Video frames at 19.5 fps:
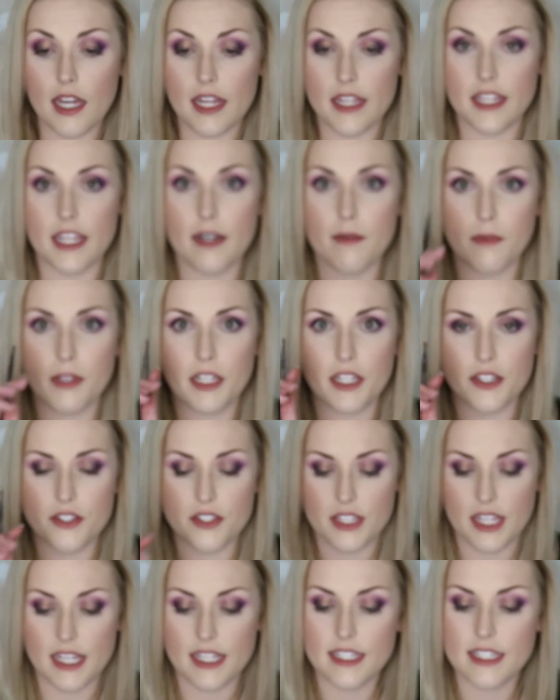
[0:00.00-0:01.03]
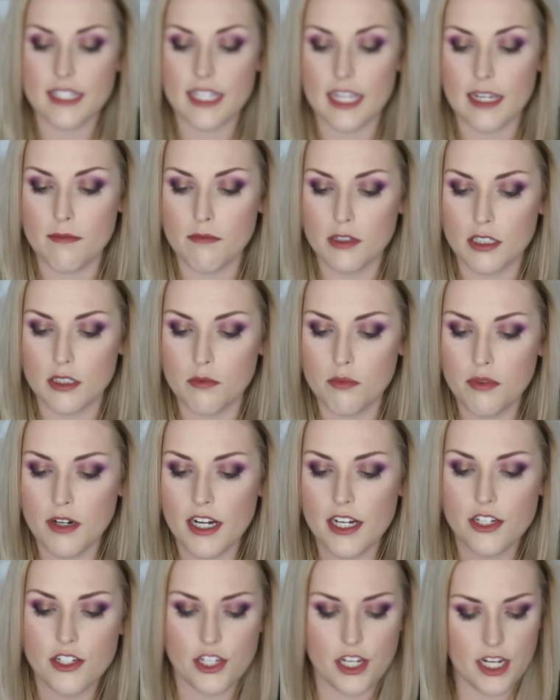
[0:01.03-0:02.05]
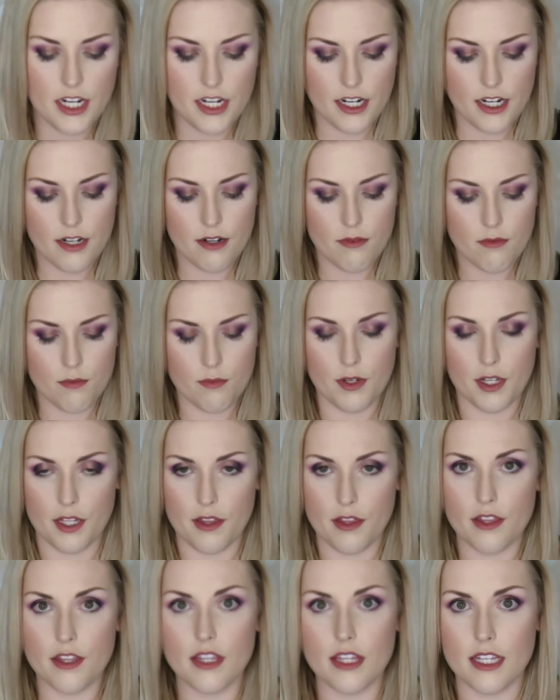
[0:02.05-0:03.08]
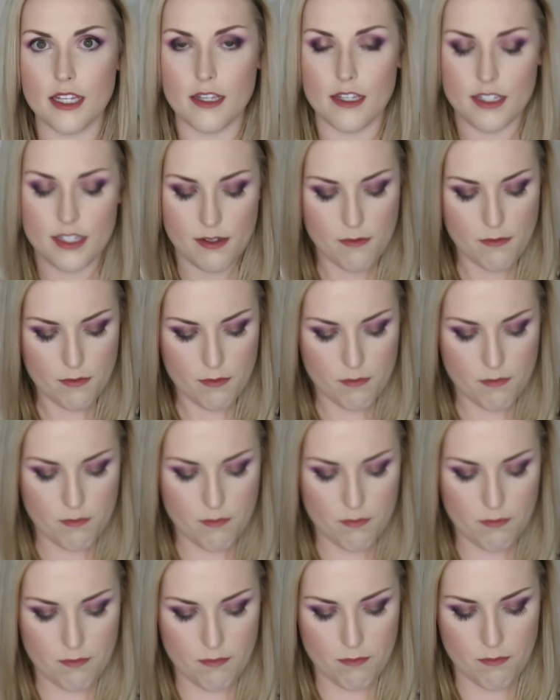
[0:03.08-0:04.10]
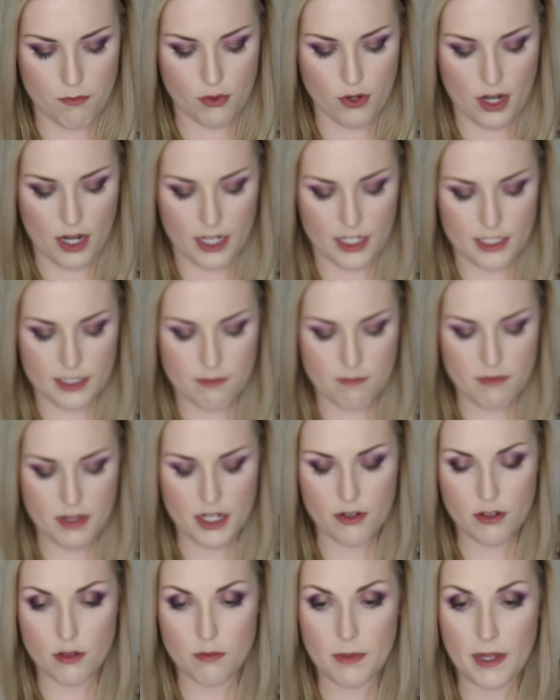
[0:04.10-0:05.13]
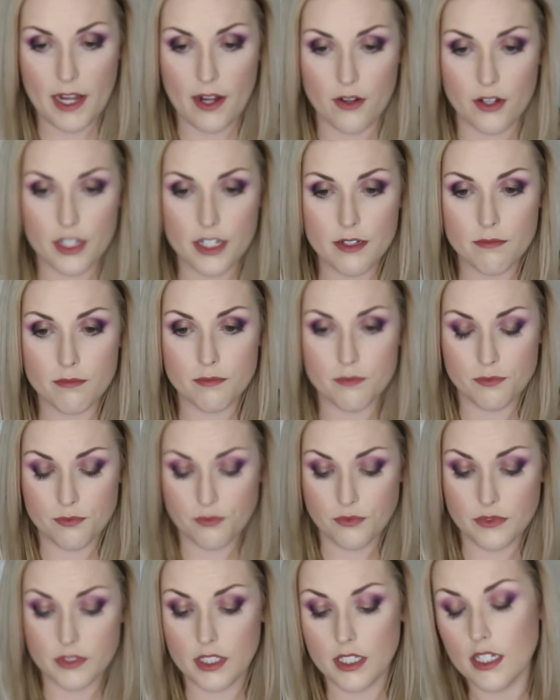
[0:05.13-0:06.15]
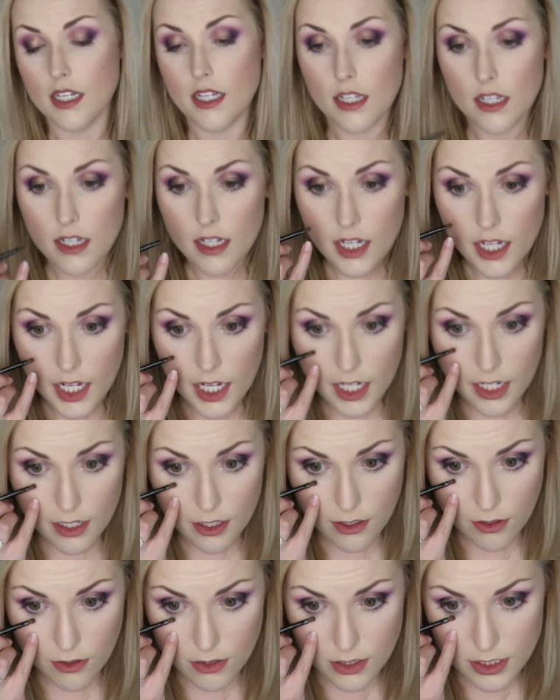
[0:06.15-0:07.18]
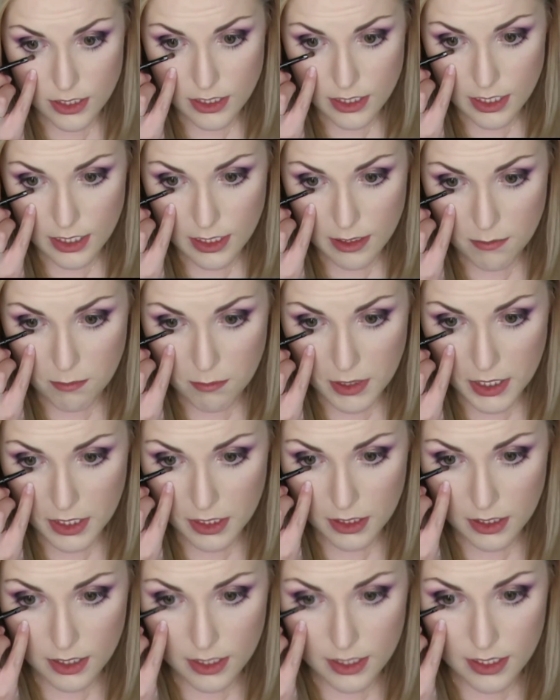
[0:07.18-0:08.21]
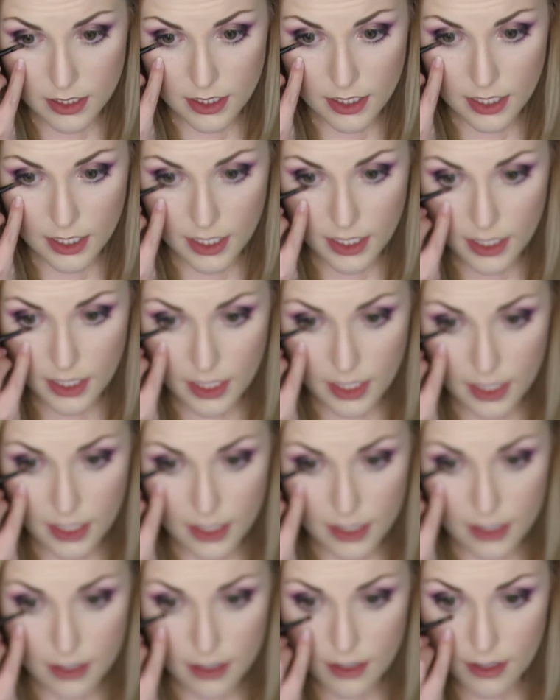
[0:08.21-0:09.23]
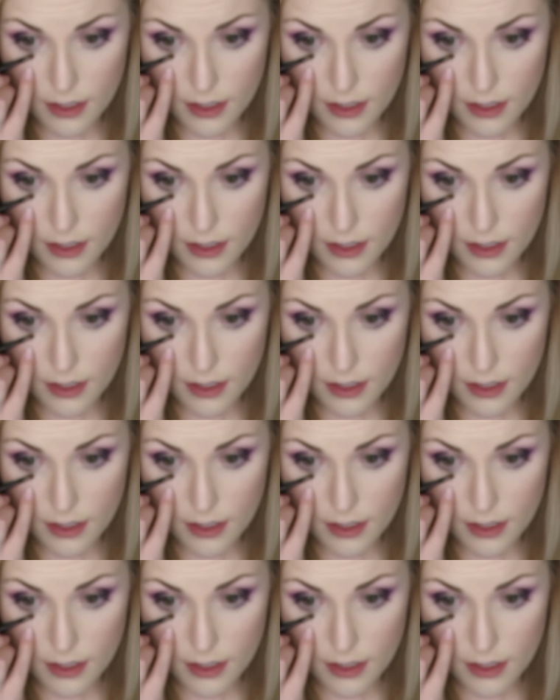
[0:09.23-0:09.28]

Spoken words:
And then I'm going to use that same little brush here with the bronze mineral powder and go just in the middle under the eye here.